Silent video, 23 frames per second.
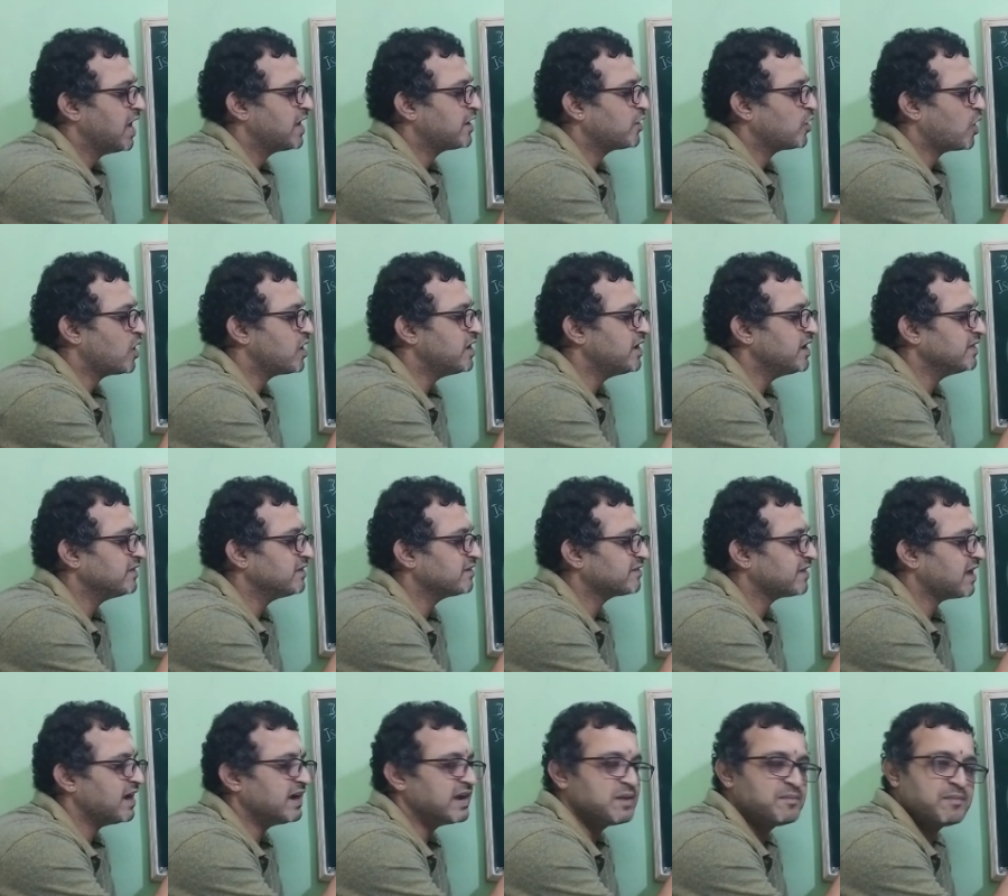And already
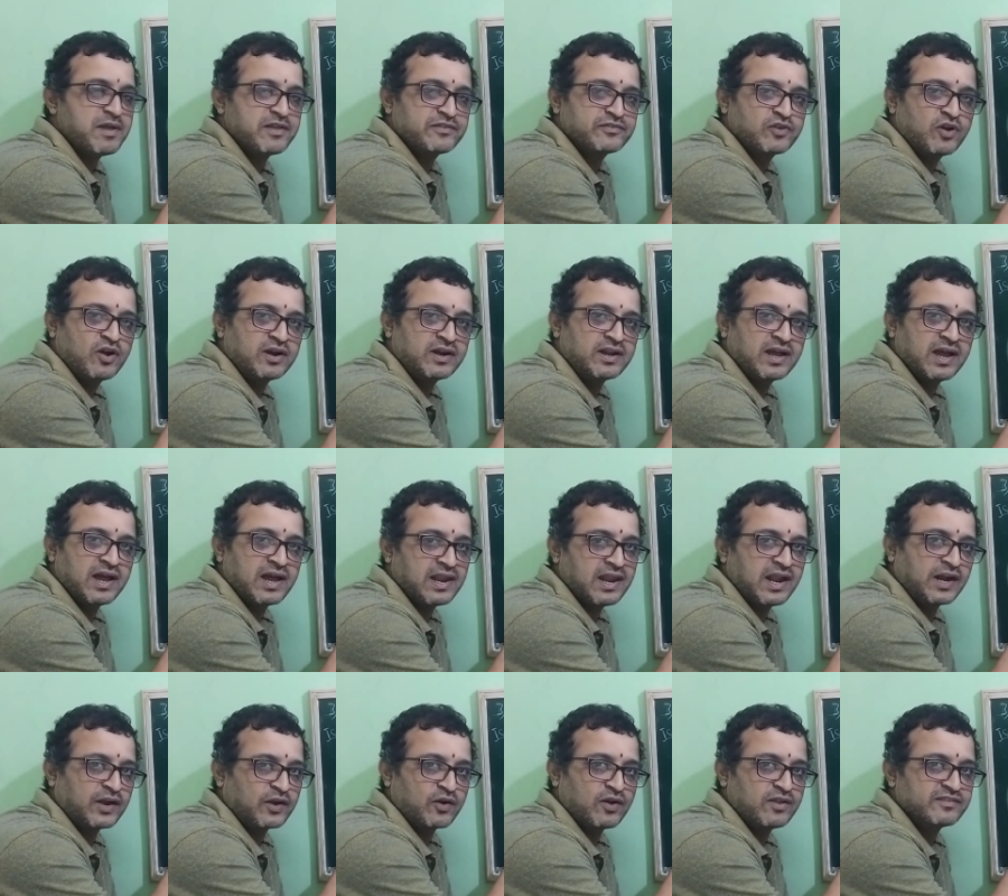this atom has got
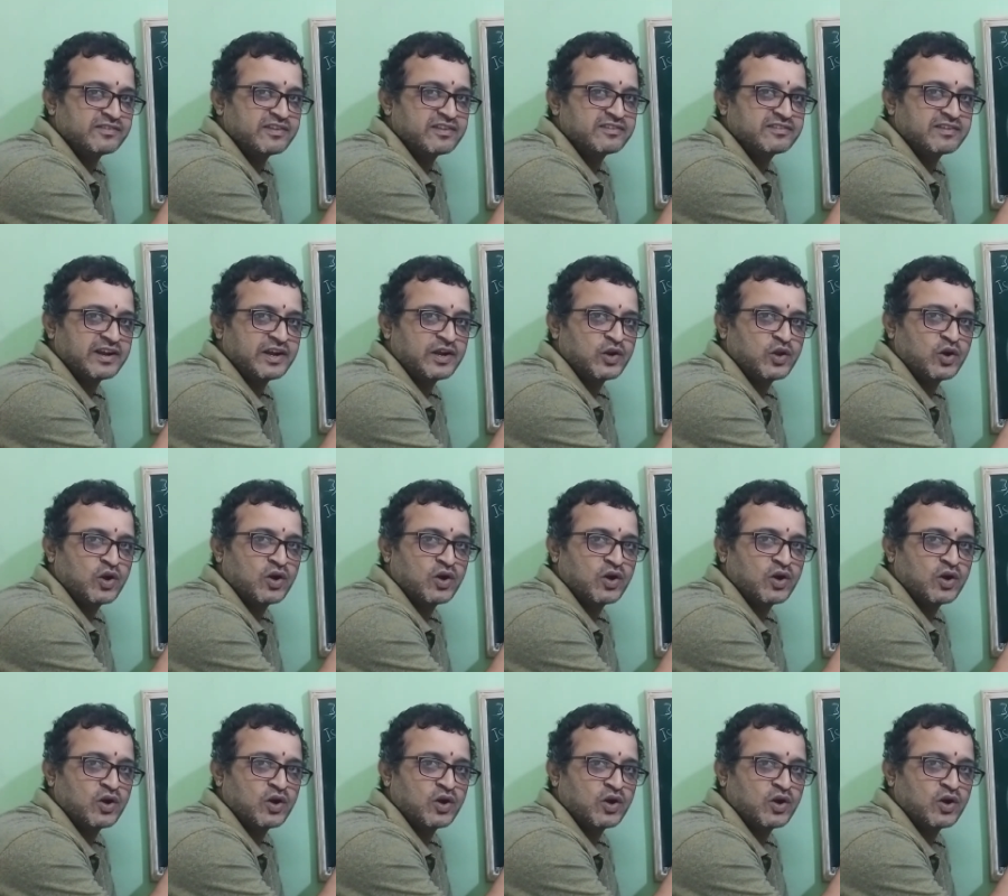electrons inside.